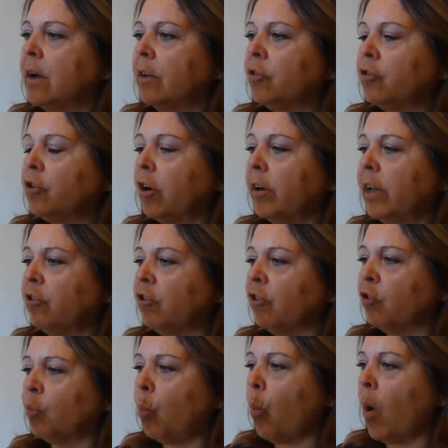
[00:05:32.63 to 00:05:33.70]
Starting
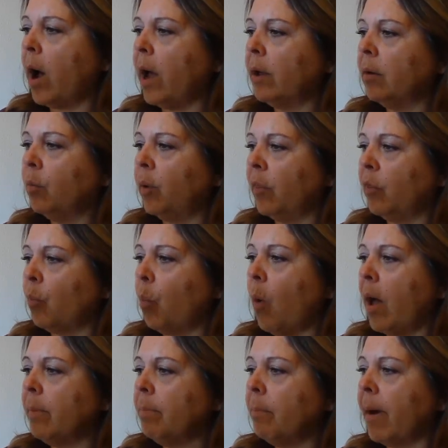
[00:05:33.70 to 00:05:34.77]
just with
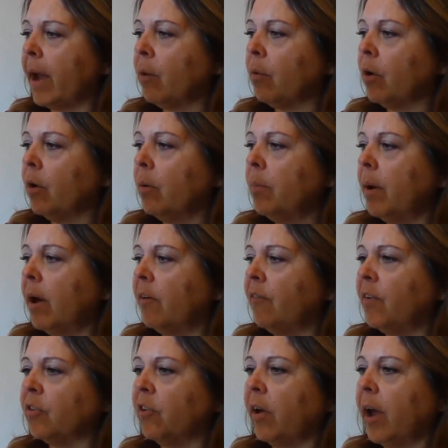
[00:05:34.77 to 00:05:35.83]
one microbe of
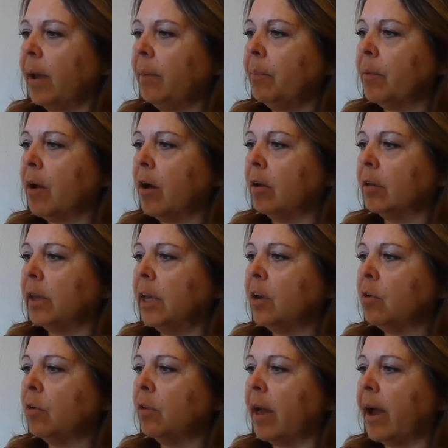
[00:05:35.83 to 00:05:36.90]
a type called E.
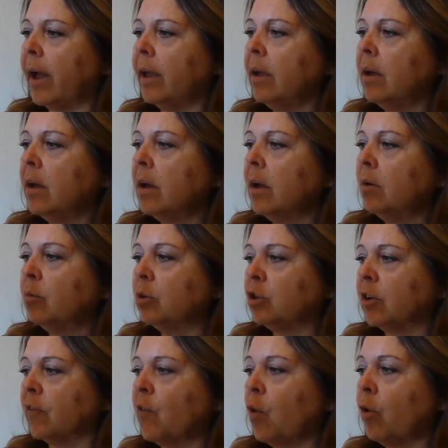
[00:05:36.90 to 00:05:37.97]
coli,
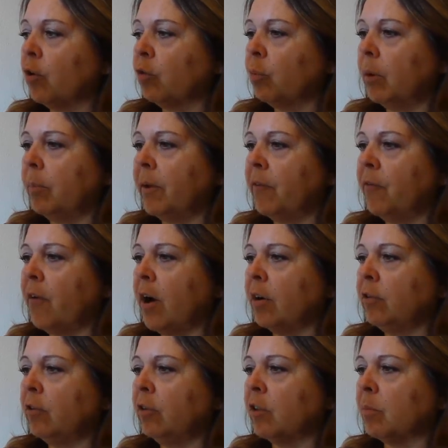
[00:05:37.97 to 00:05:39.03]
which of course would be far
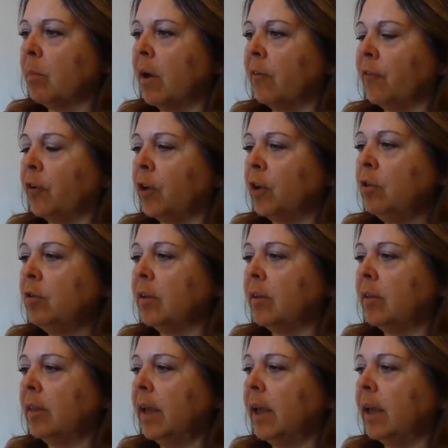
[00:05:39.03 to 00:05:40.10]
too small for you to
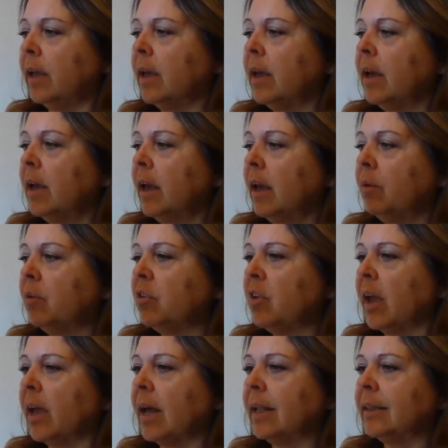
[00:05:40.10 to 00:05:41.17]
see, it would
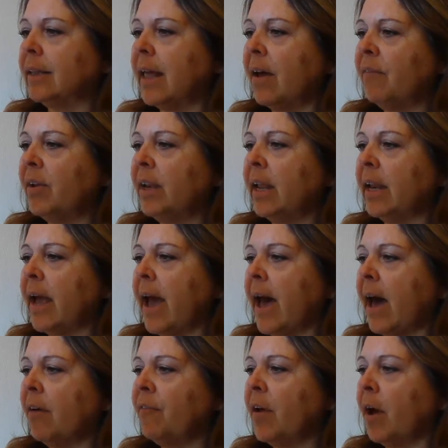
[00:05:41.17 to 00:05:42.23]
take 11 and a
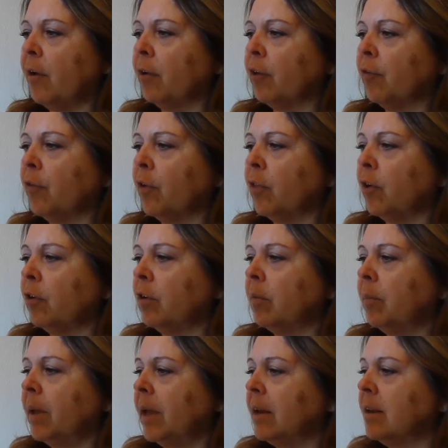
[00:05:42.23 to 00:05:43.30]
half hours for there to
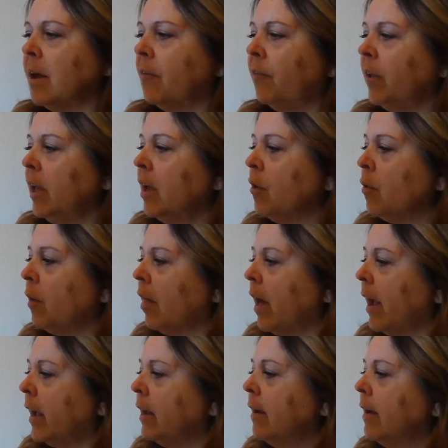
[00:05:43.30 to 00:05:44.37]
be enough E.
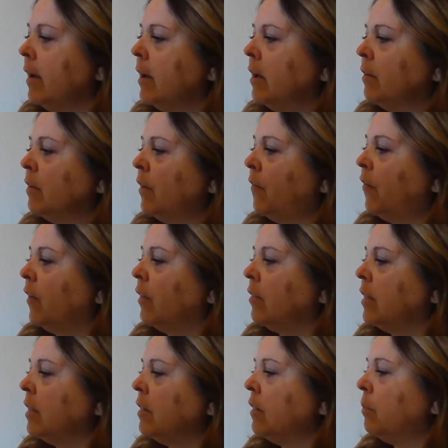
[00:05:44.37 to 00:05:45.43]
coli to fill
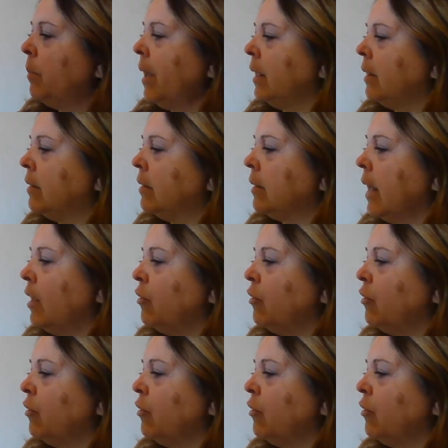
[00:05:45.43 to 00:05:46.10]
this space.